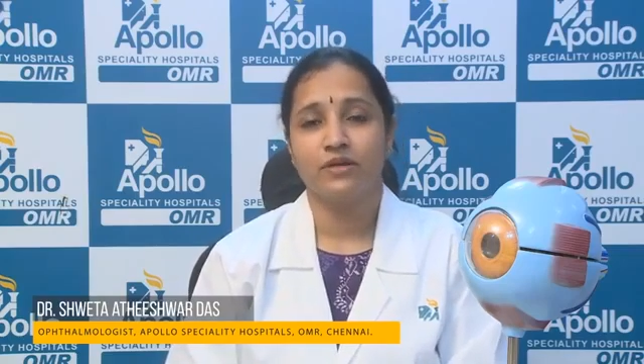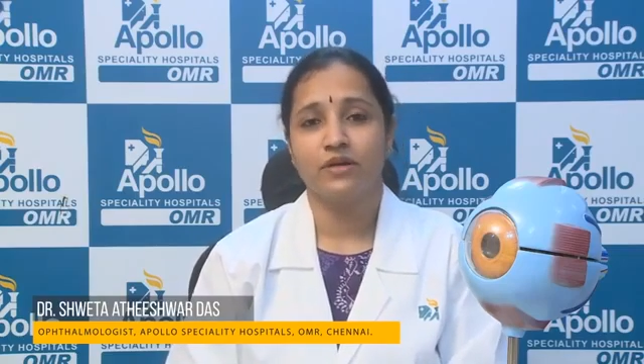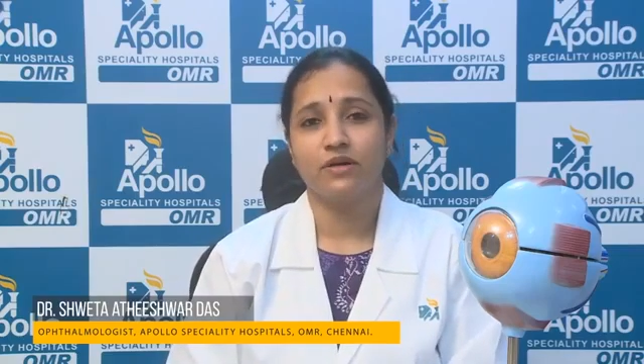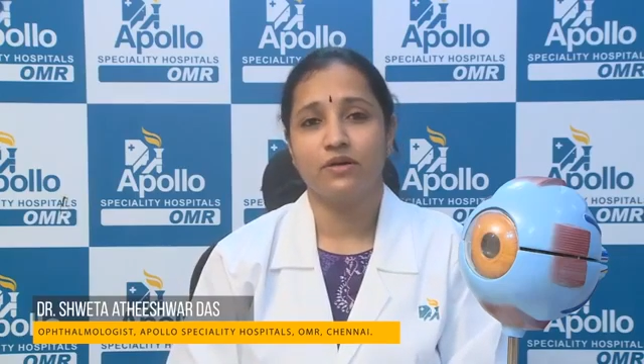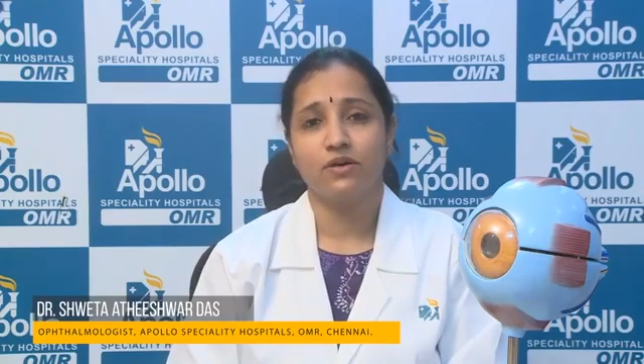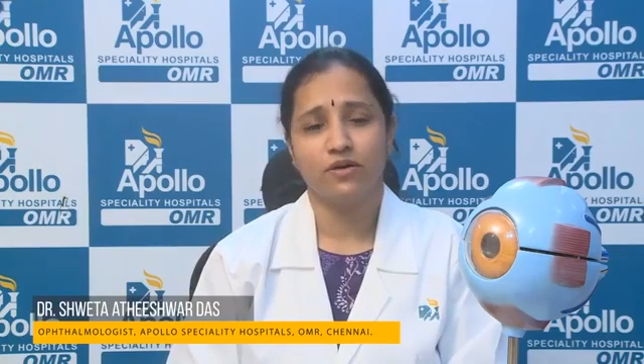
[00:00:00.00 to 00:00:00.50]

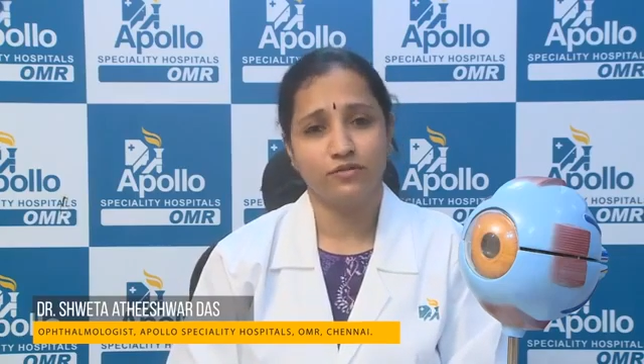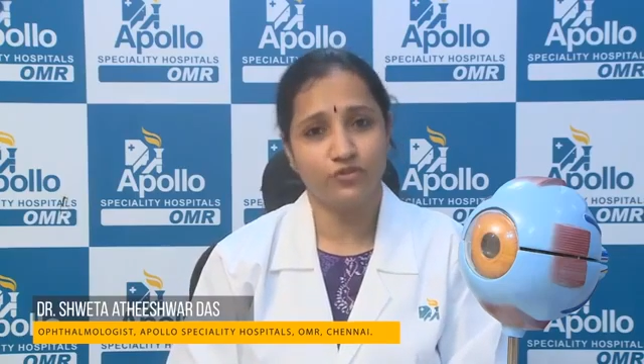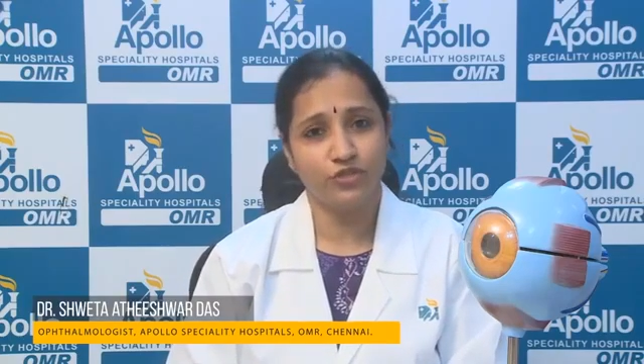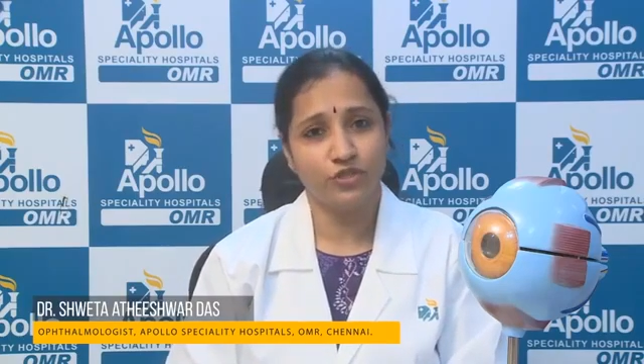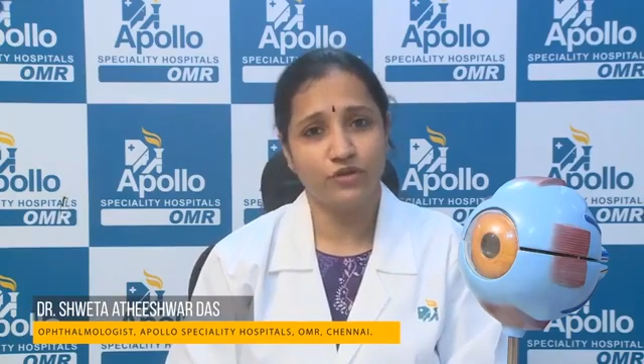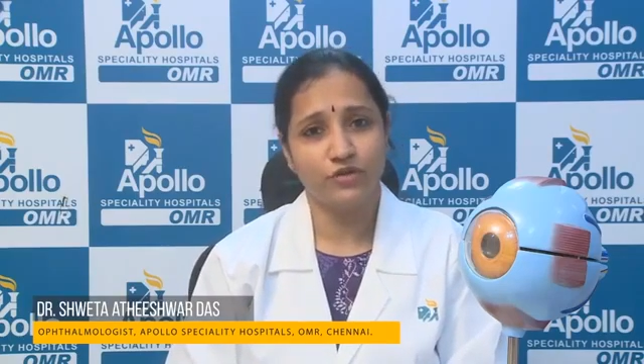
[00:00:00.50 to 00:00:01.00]
A lot of
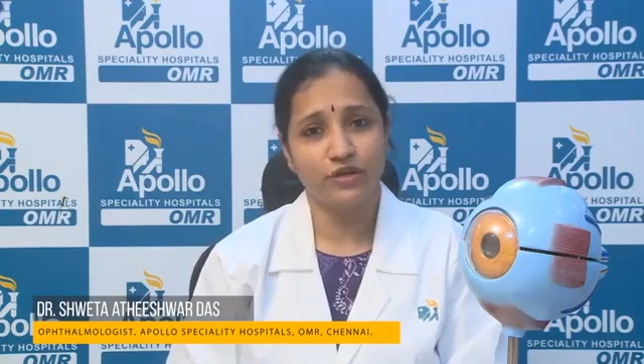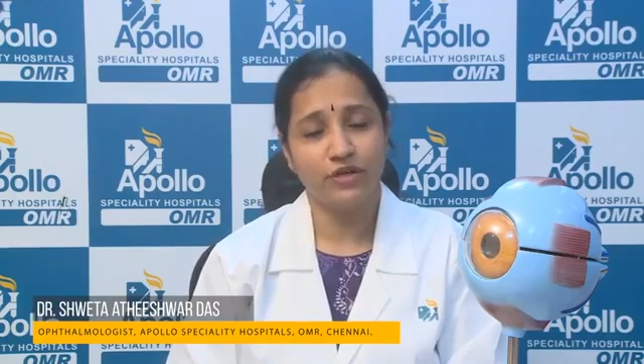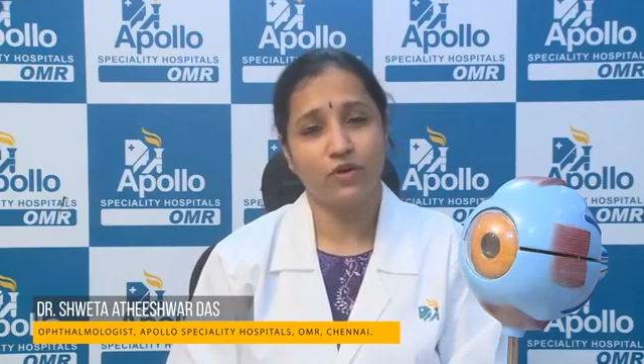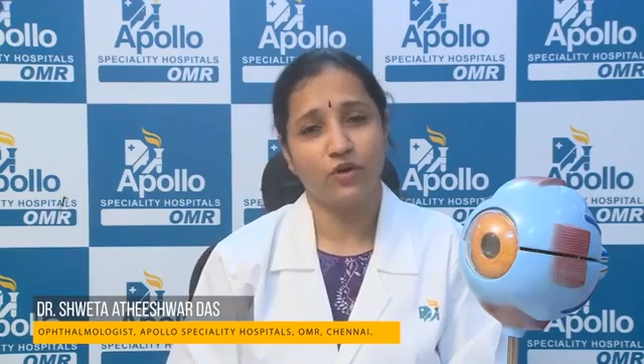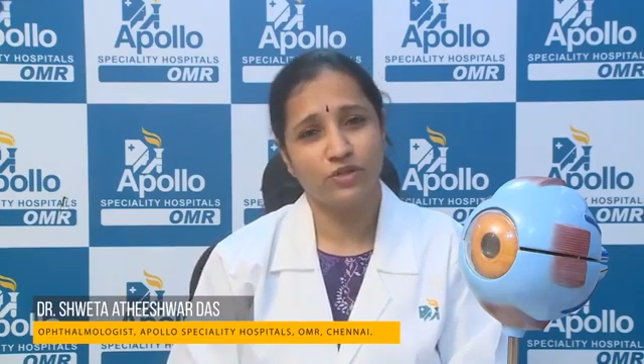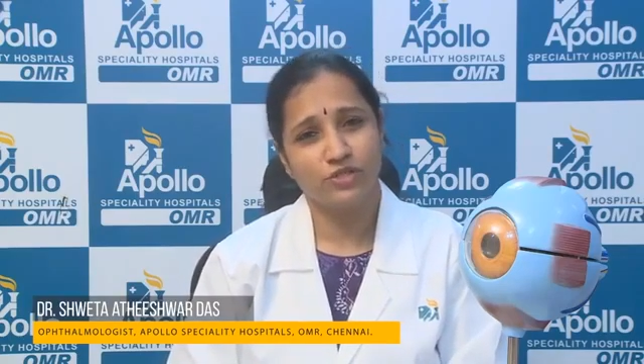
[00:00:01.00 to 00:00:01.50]

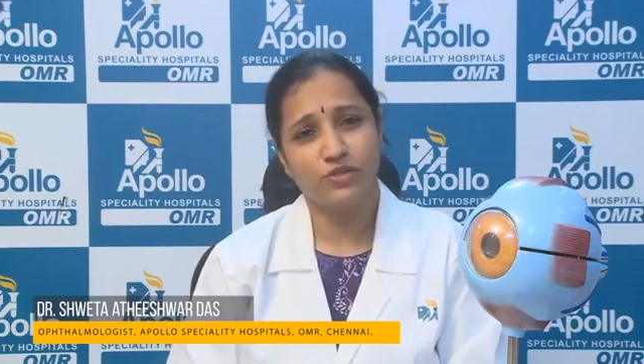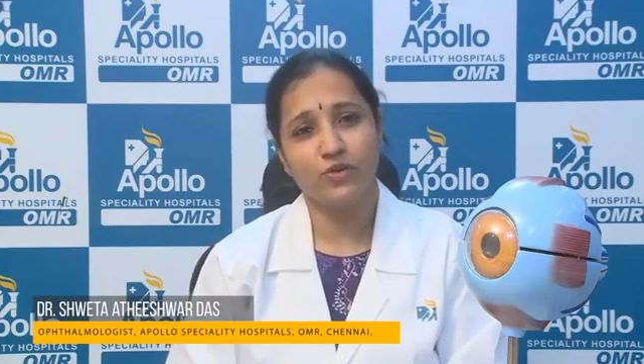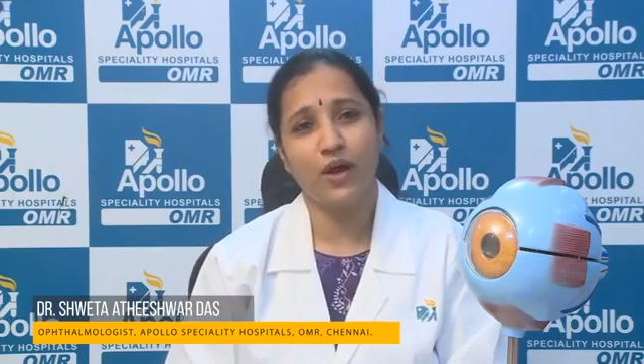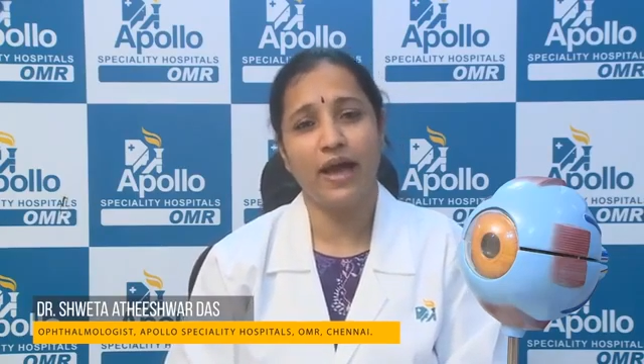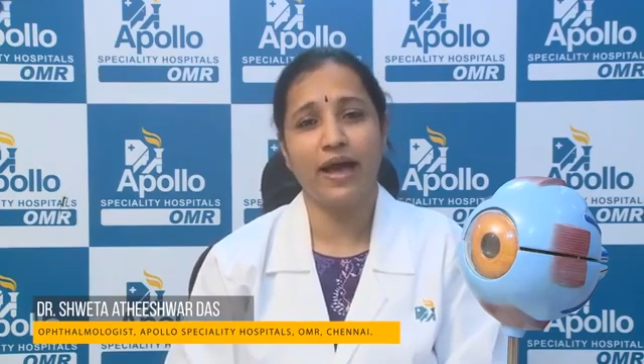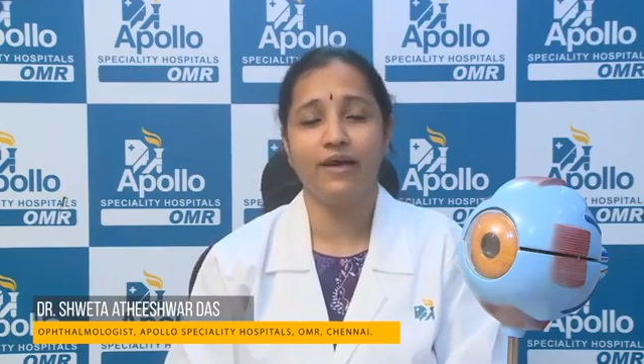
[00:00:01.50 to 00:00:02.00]
children also
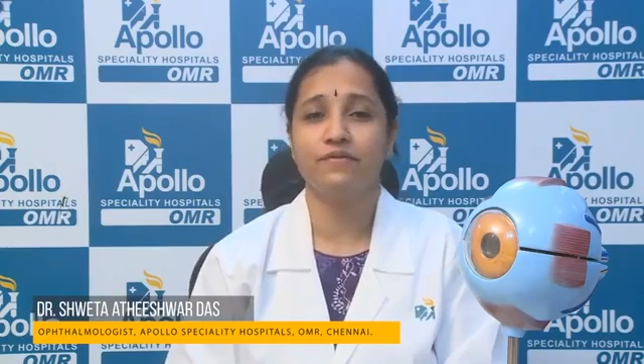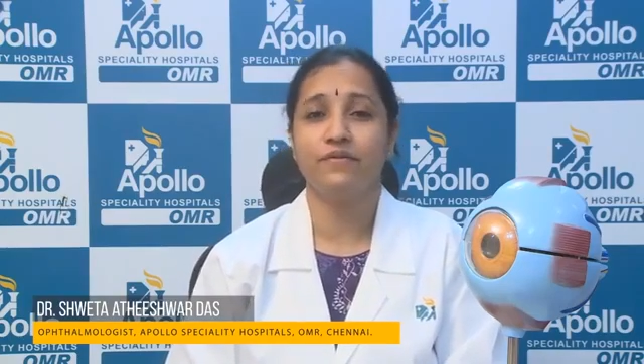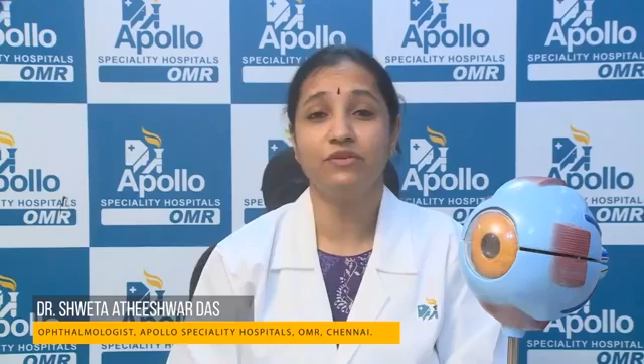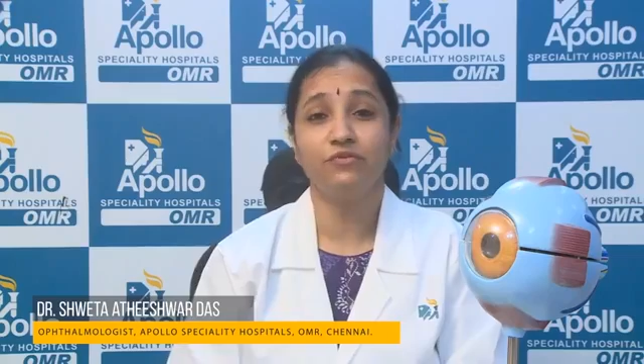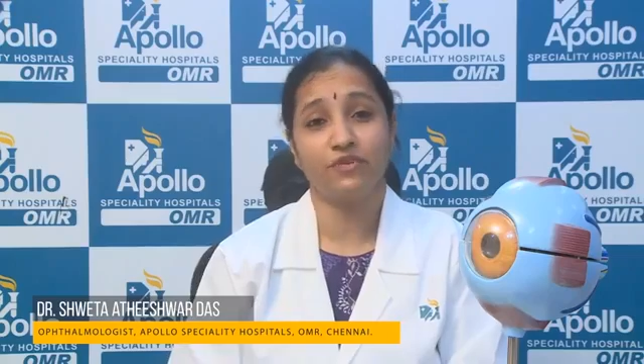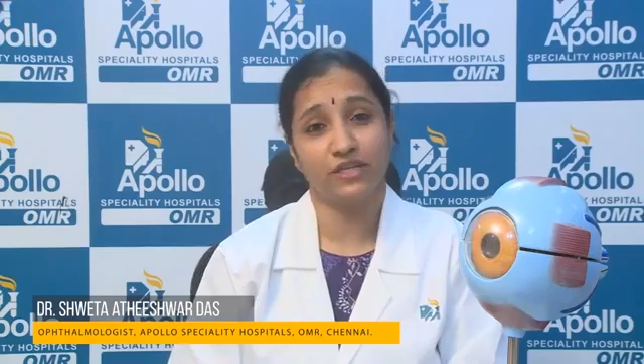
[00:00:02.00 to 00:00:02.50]
have
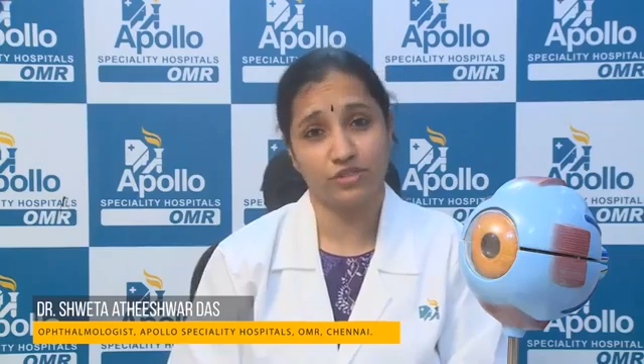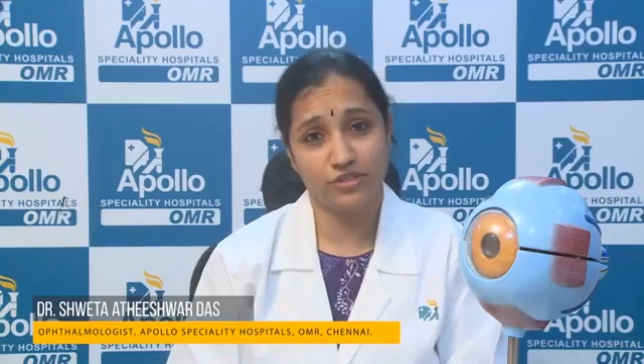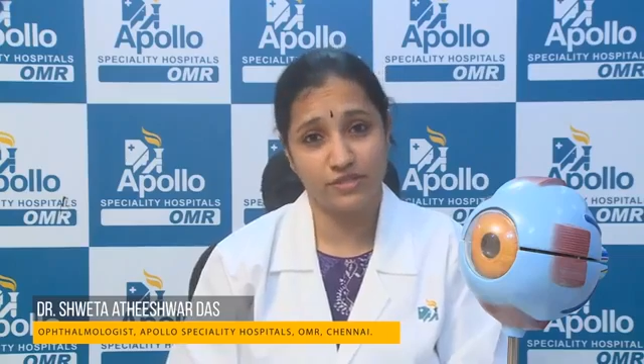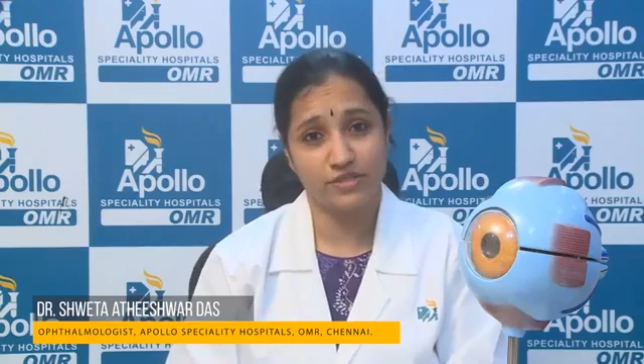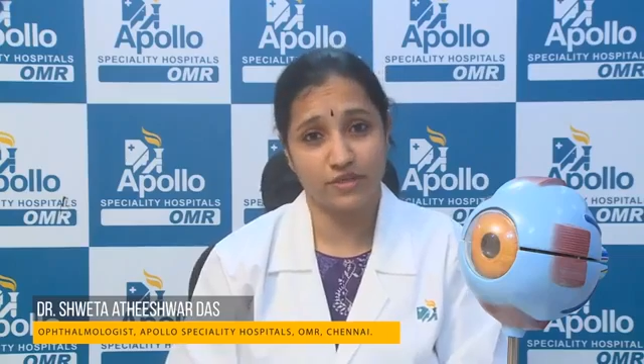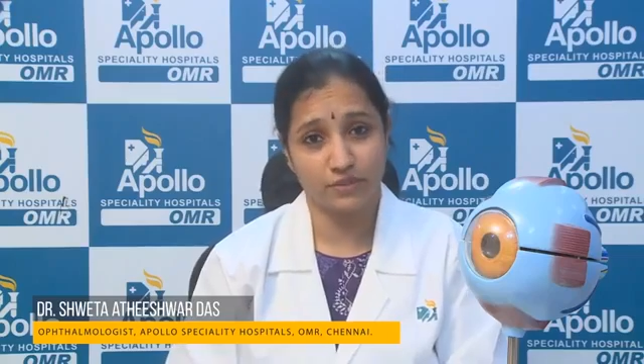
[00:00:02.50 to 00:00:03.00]

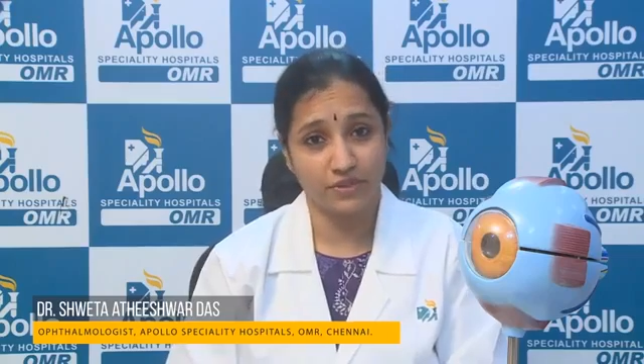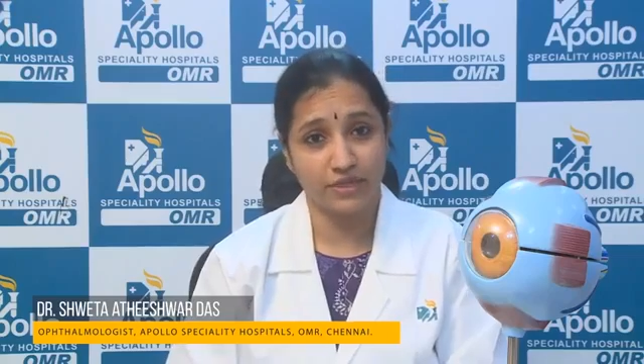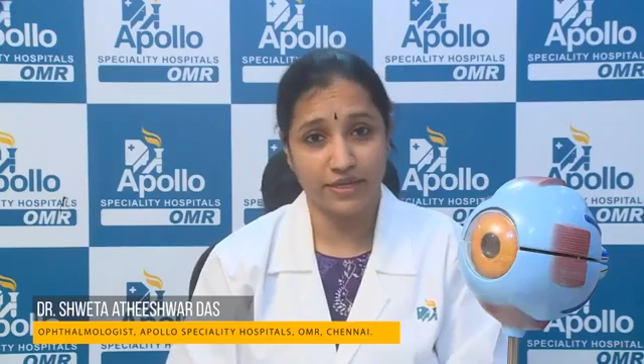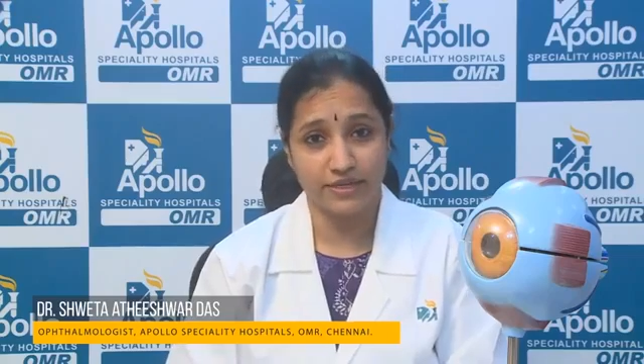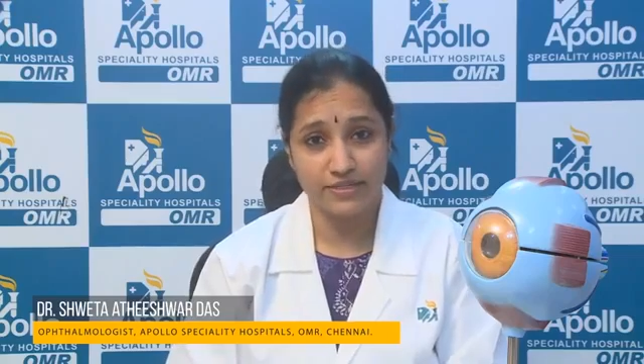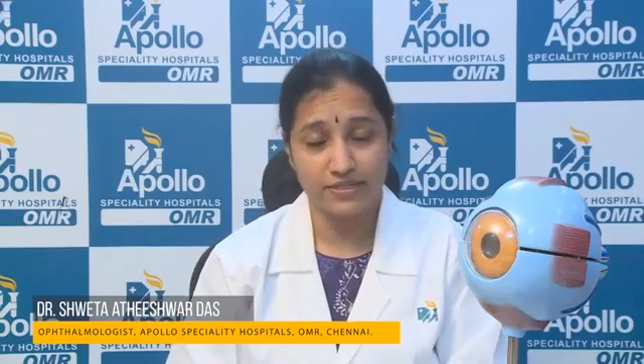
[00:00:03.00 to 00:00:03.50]
infections around the
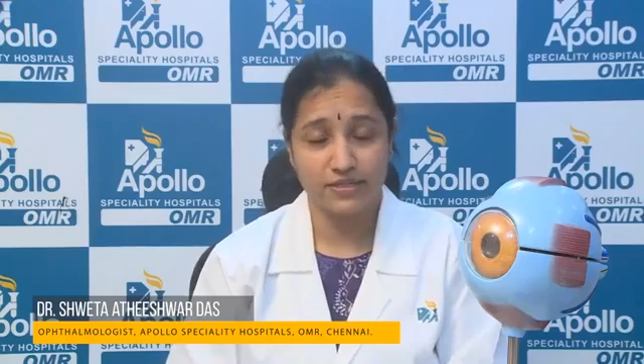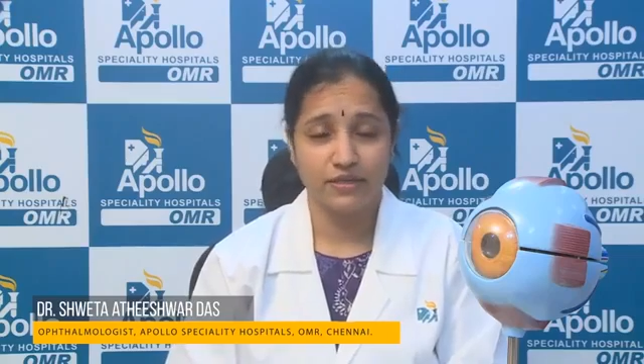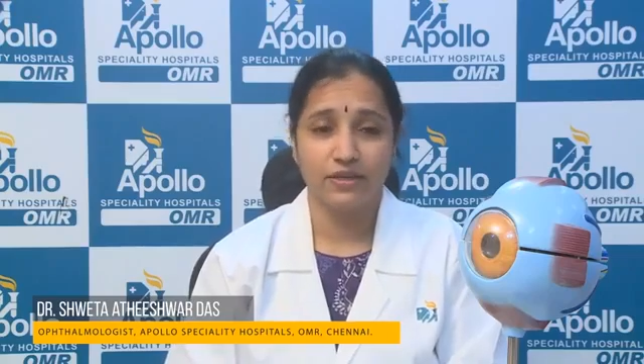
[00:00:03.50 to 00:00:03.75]
eyes.